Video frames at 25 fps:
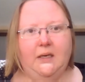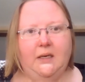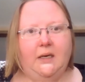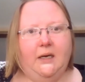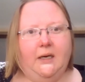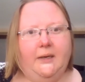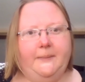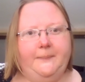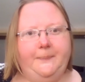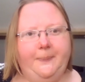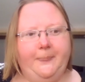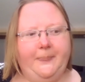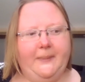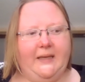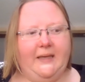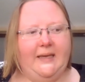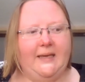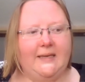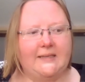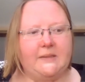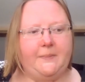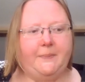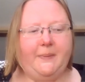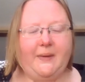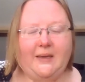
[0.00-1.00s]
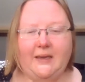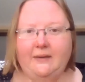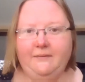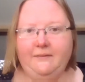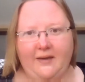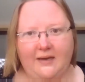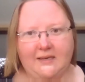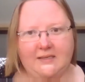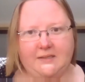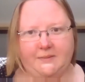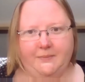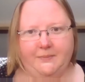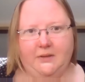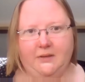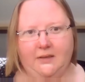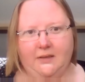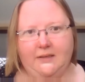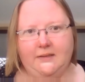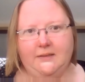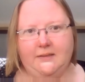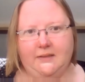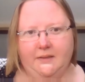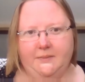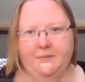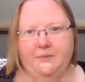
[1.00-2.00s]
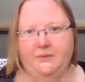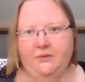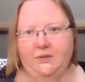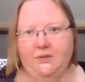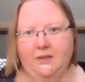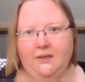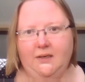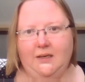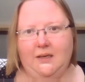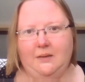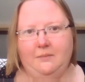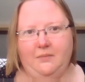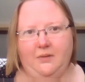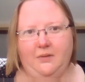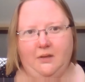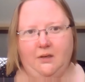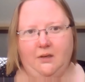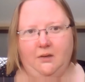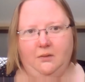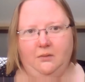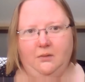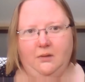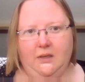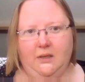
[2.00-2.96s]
It is a big investment in terms of time though.